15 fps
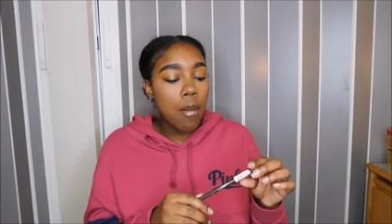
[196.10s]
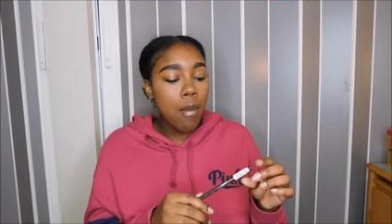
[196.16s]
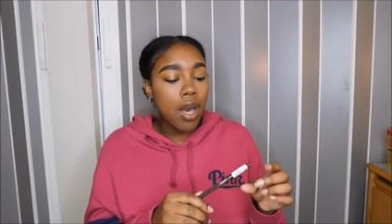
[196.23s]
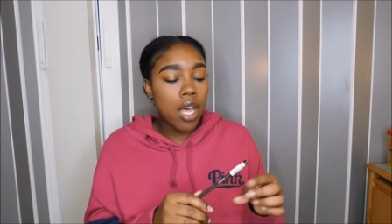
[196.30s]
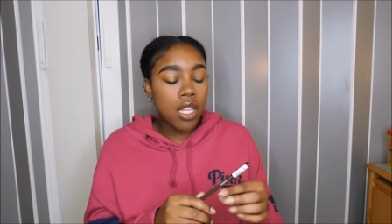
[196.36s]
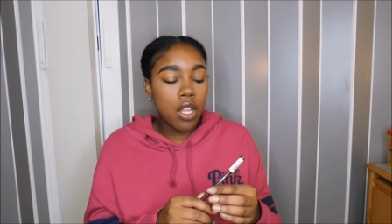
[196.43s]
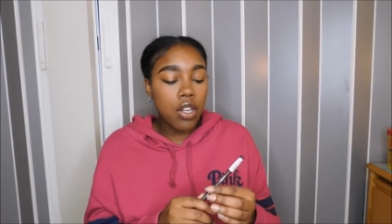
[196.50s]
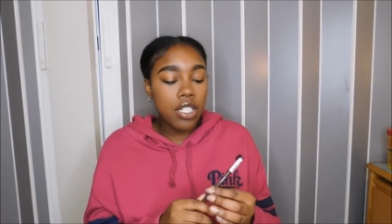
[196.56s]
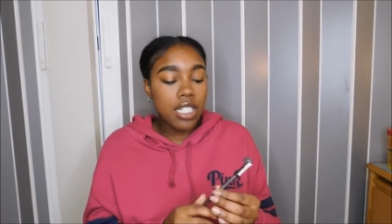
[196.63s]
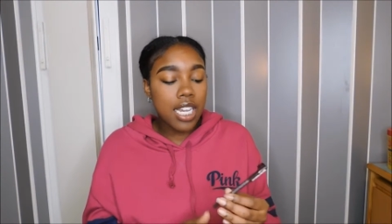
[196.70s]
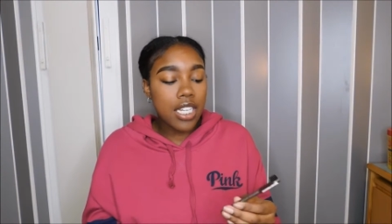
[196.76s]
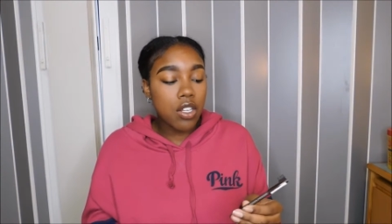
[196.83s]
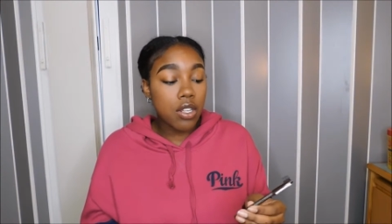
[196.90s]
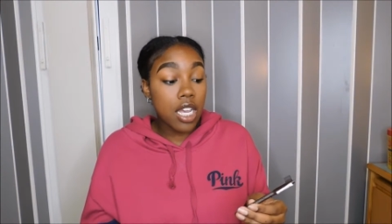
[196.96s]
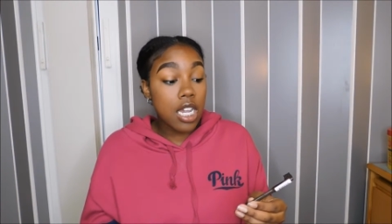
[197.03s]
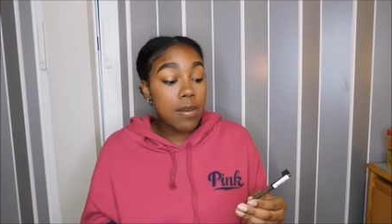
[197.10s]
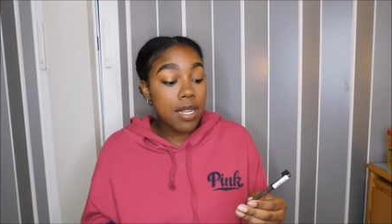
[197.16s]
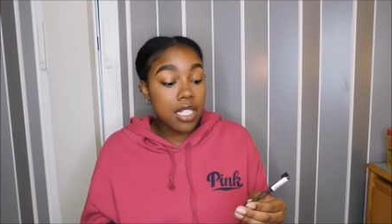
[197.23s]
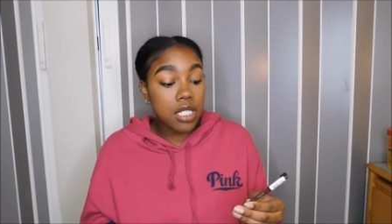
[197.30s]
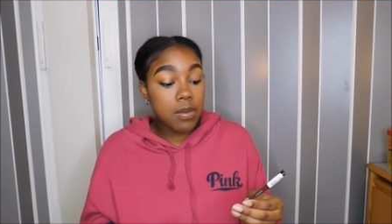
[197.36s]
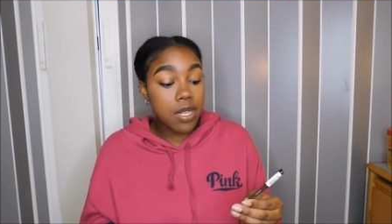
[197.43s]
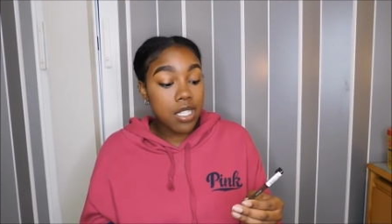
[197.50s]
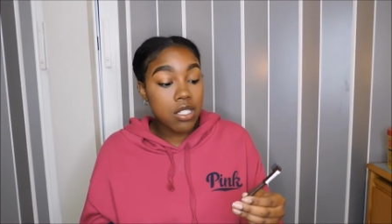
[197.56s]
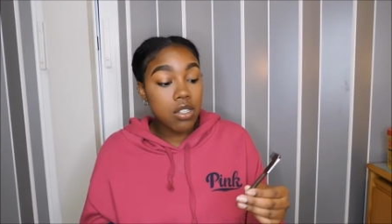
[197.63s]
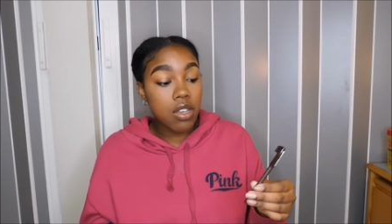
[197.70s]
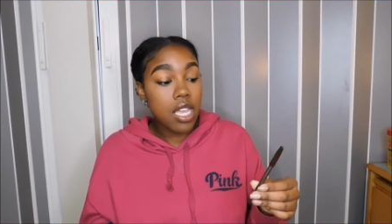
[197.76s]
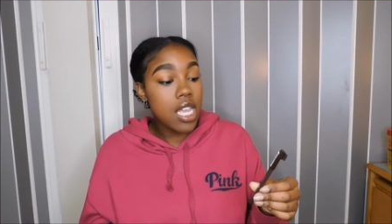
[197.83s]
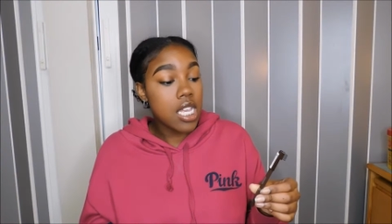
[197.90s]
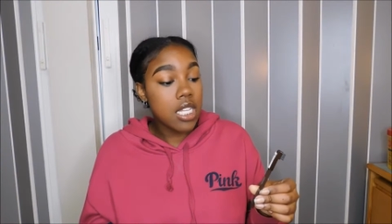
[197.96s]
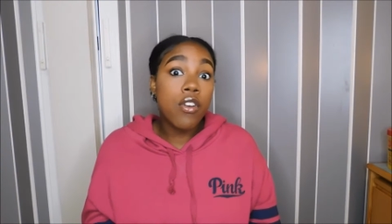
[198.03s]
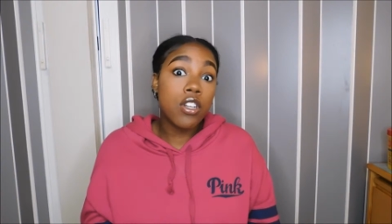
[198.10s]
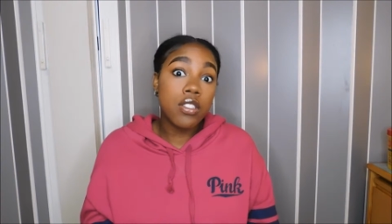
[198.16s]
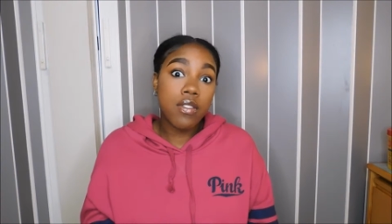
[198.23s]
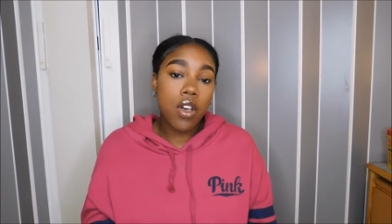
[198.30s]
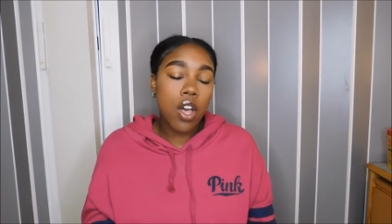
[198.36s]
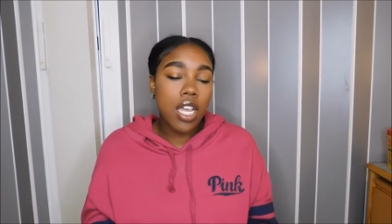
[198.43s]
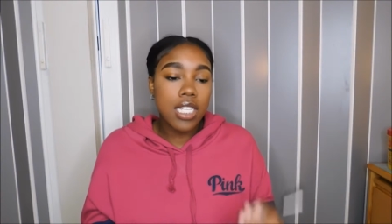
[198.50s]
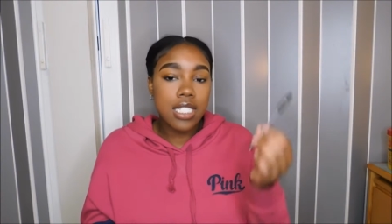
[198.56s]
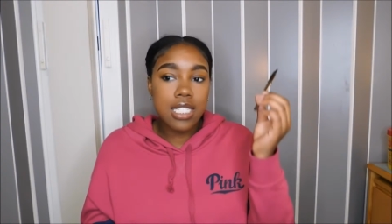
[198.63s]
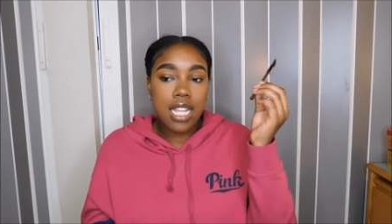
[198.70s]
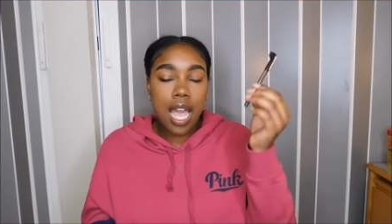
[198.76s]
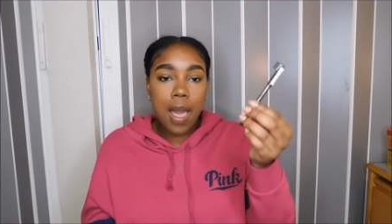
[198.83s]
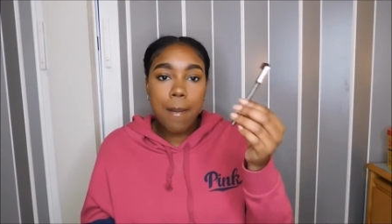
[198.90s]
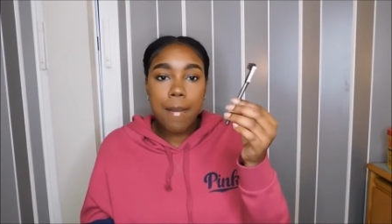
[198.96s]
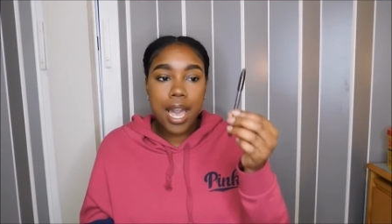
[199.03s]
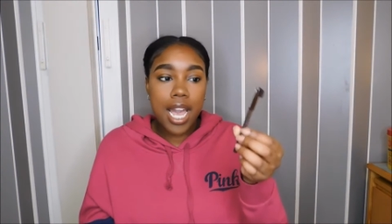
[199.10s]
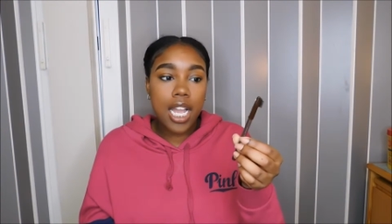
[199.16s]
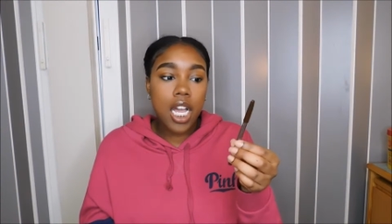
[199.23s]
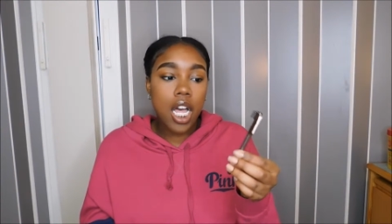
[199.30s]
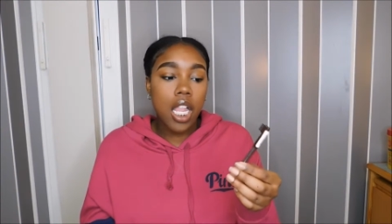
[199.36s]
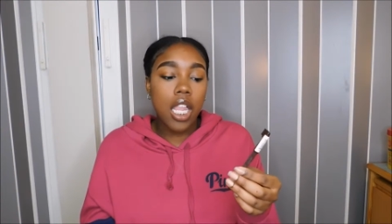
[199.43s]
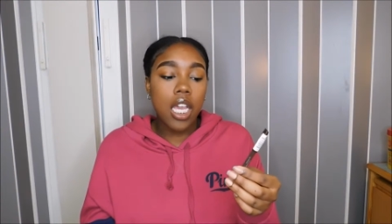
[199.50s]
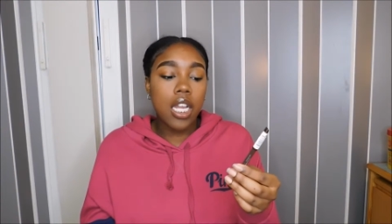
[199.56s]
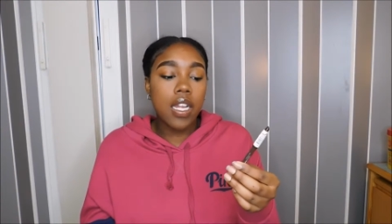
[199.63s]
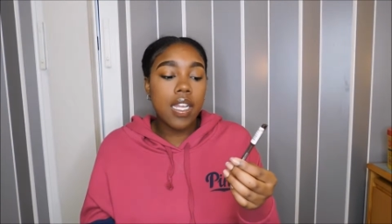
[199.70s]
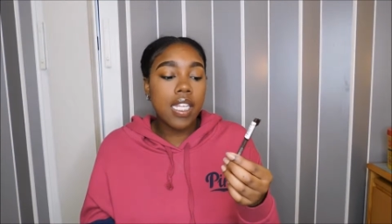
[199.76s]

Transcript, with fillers: but the only thing I don't like about this pencil is, first of all, it's not my color.